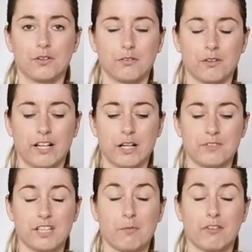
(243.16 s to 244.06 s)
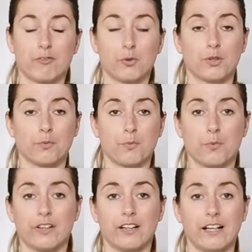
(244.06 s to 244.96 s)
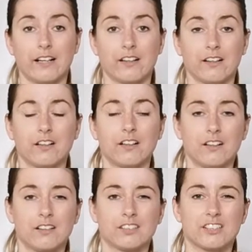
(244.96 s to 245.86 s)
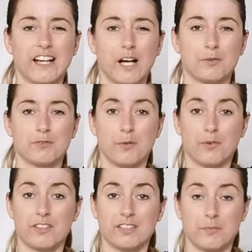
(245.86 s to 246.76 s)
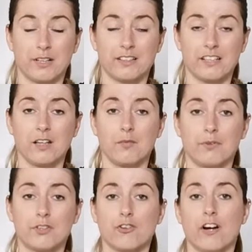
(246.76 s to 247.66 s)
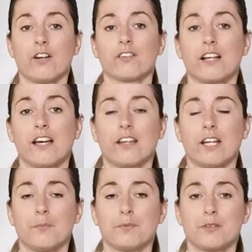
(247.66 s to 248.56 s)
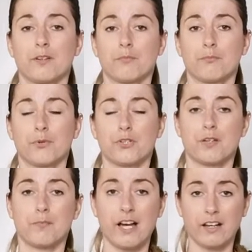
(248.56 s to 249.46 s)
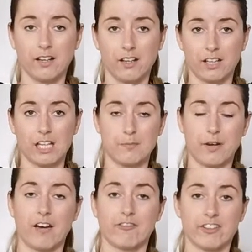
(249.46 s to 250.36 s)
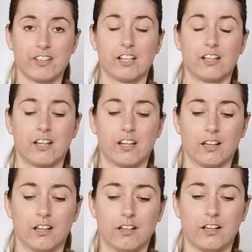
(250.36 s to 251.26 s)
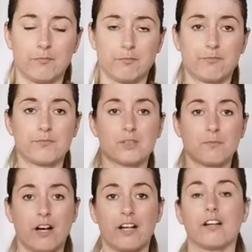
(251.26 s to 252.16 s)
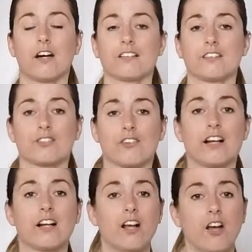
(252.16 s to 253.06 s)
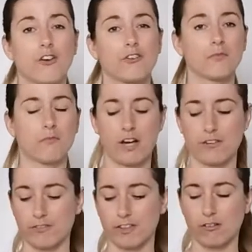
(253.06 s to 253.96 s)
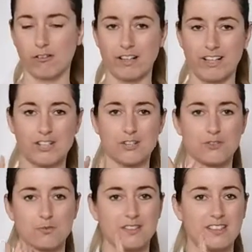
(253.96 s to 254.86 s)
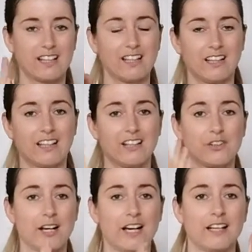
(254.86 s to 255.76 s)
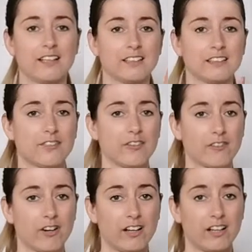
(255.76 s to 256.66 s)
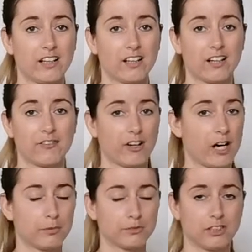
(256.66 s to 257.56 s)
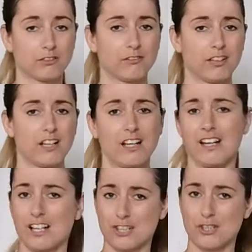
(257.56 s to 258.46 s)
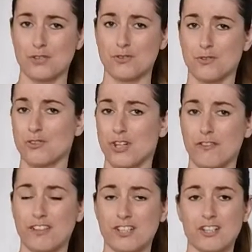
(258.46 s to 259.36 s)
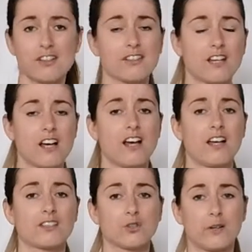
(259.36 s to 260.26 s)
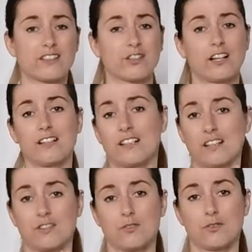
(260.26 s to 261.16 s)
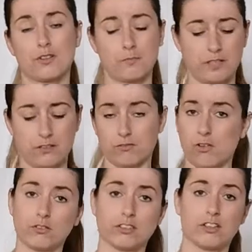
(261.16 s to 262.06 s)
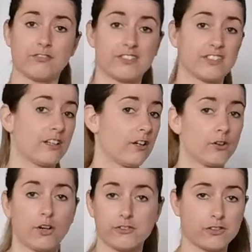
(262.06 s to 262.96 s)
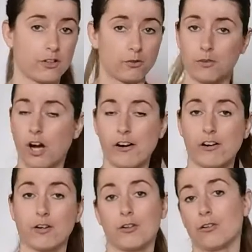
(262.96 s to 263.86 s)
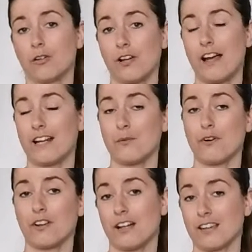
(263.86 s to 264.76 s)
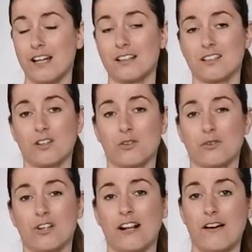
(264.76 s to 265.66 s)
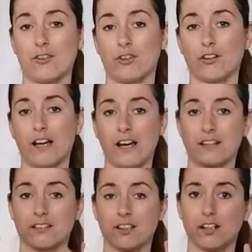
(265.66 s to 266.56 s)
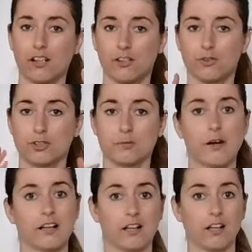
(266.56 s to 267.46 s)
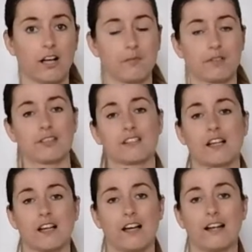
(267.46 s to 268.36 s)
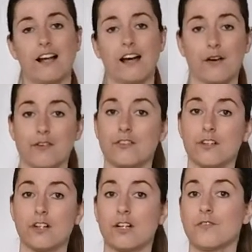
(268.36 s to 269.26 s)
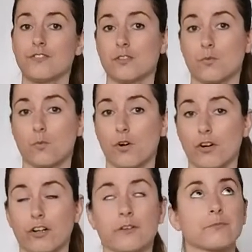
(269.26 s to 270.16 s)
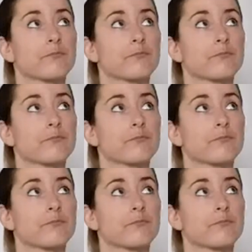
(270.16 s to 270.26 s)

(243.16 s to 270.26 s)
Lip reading: So again, I'm stepping forward with one leg. It just helps me with stability. But try not to get the hips pushing back. Keep everything in line. Spine nice and straight. You might feel issues with tingling in your hands if you've got any kind of carpal tunnel issues or nerve issues. It's always a good idea to speak to your doctor, physio, osteo, chiro, anyone like that who could have a look at your spinal alignment and how the nerves work.